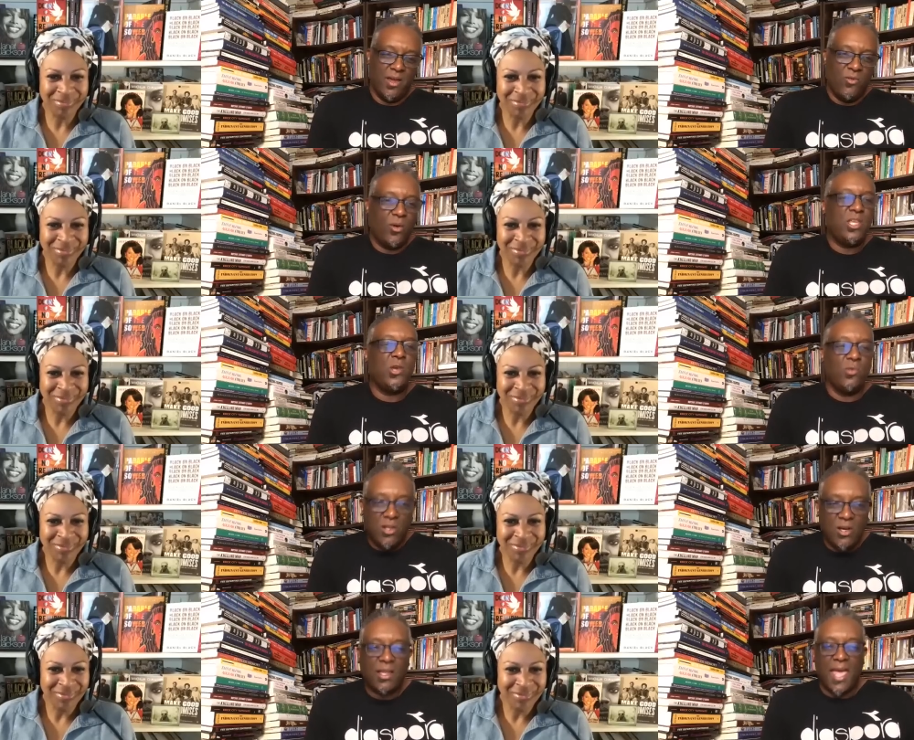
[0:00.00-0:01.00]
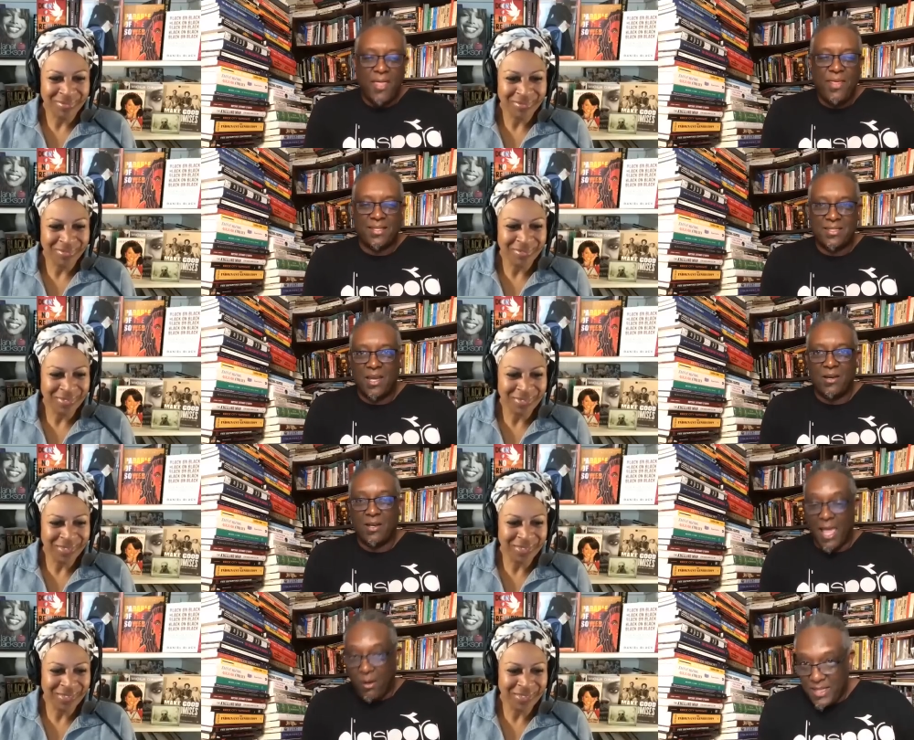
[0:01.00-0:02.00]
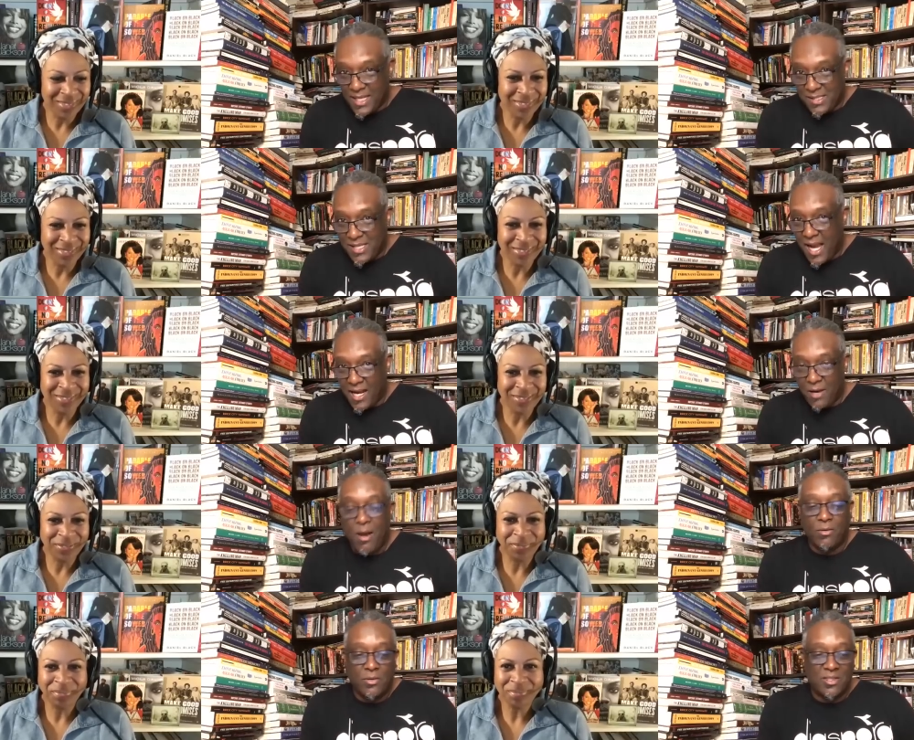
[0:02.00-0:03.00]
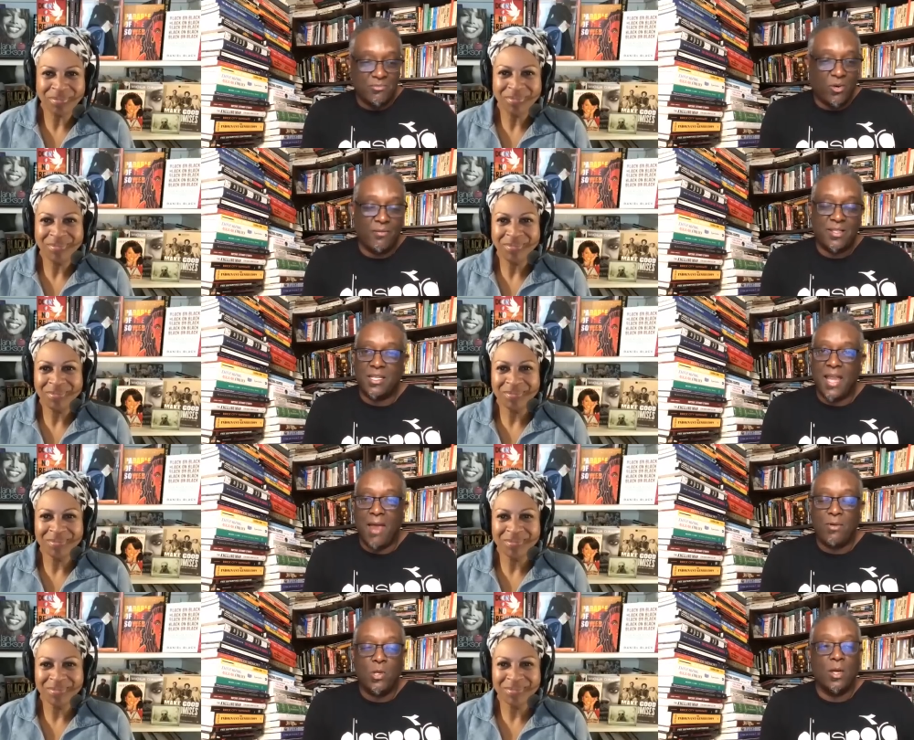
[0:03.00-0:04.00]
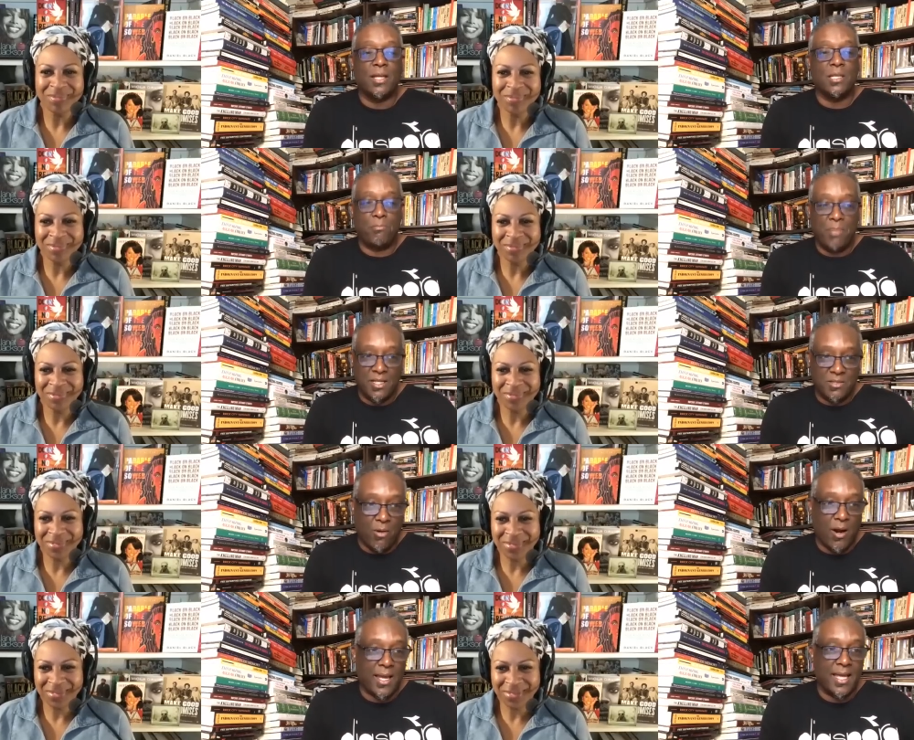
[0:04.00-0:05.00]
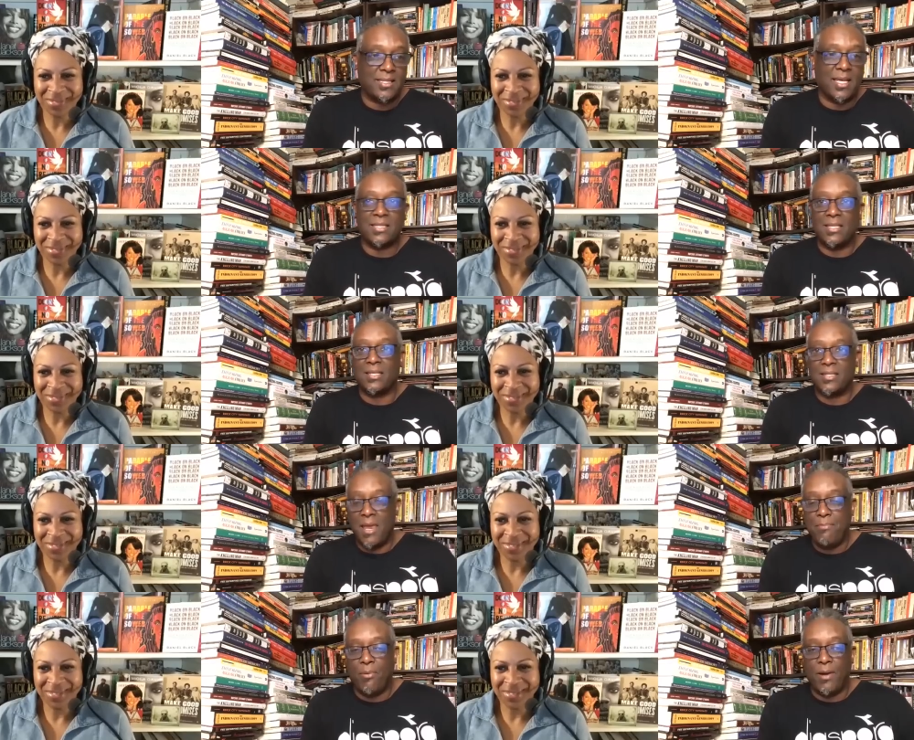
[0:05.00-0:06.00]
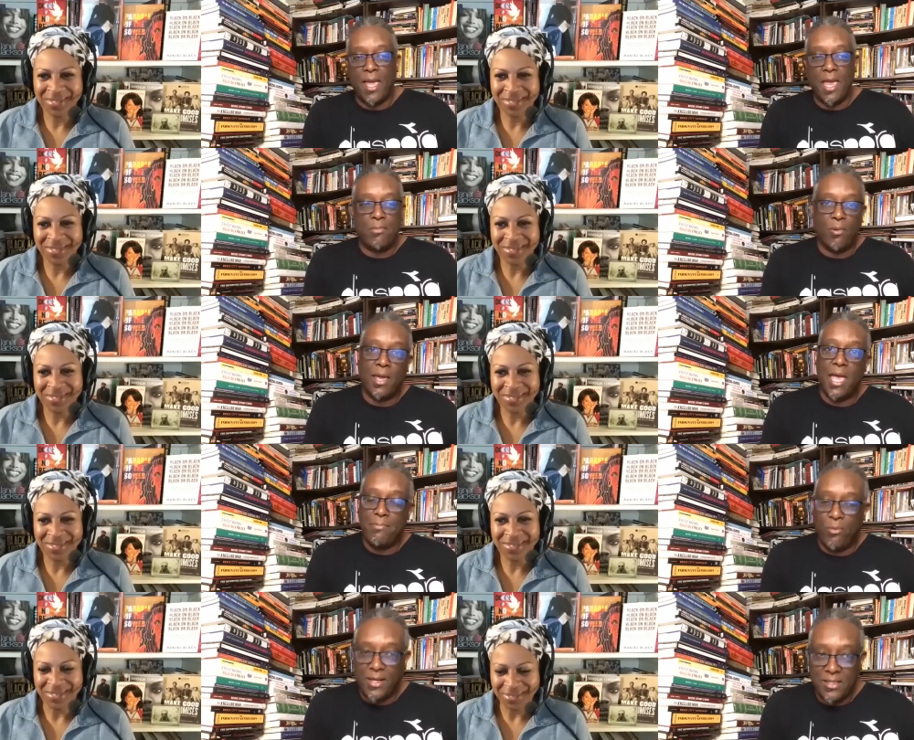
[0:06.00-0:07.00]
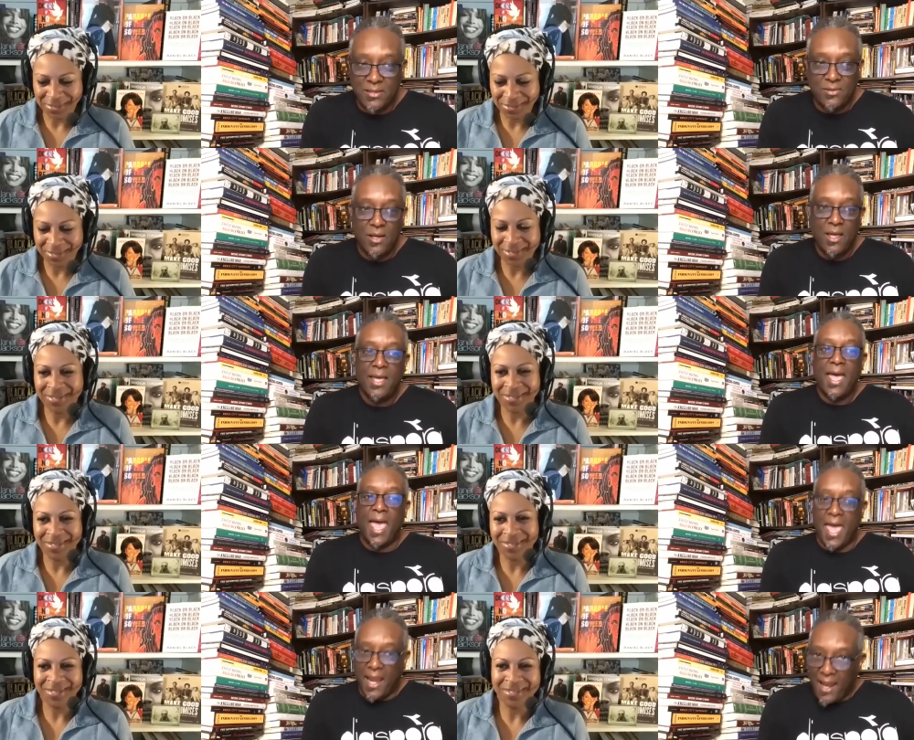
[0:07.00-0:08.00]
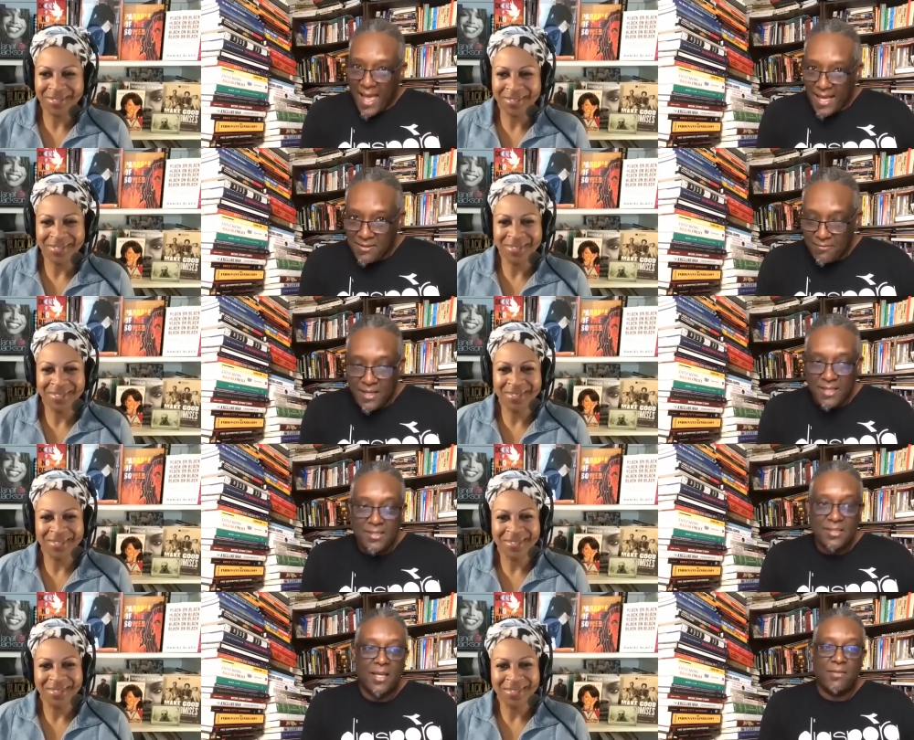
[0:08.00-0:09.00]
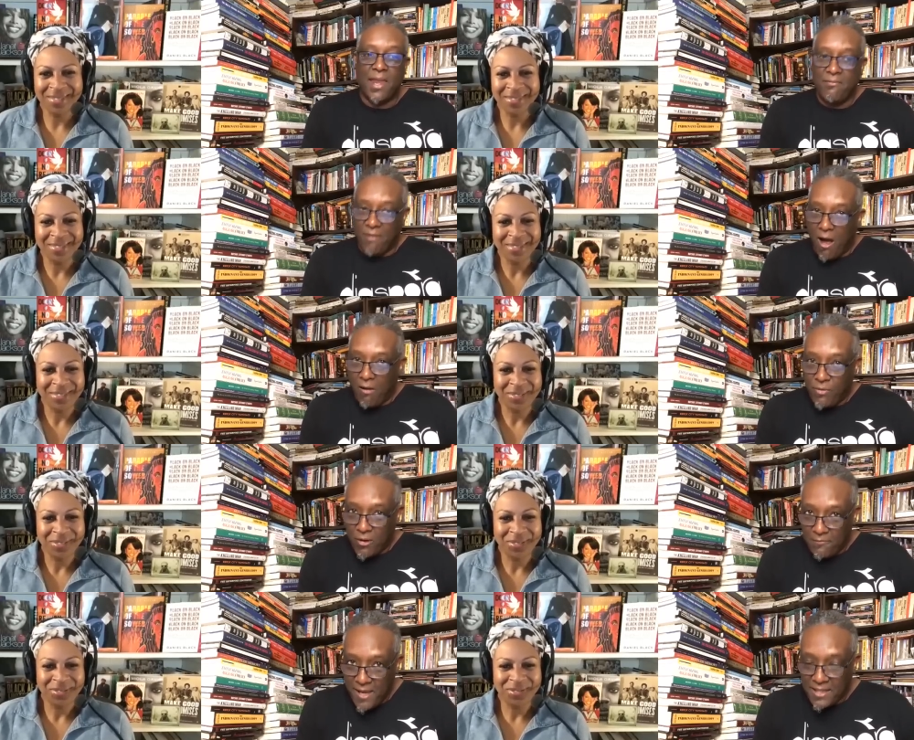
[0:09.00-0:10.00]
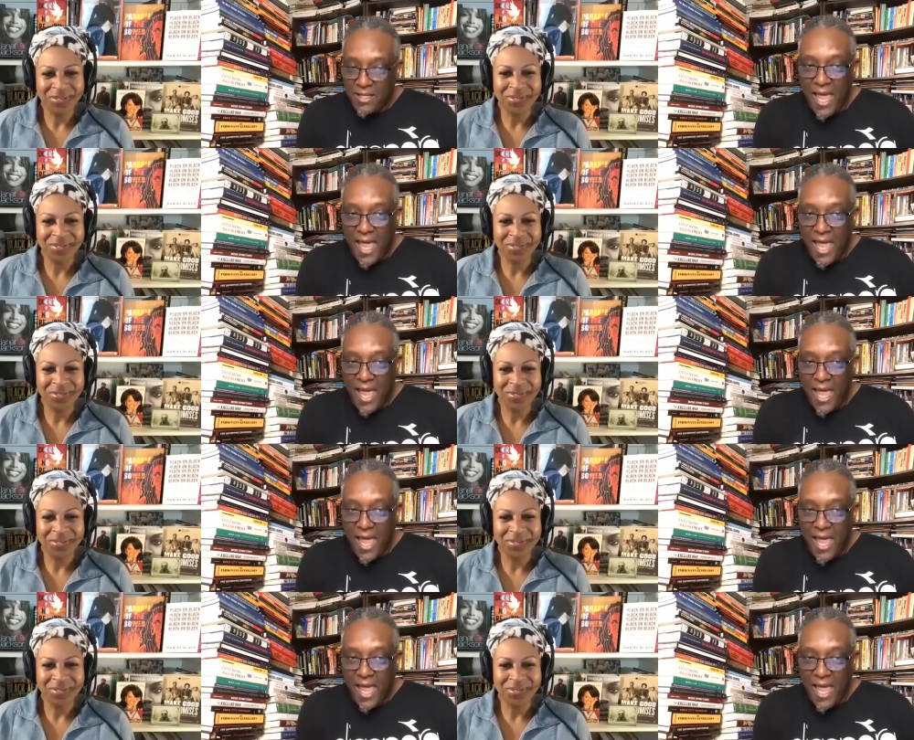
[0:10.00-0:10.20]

Speaker 1: when you look at that standard, like we did Saturday, we're going to do some more of it tonight. When you look at the benchmark, SS 68.8.8.2, analyze events, that involved or affected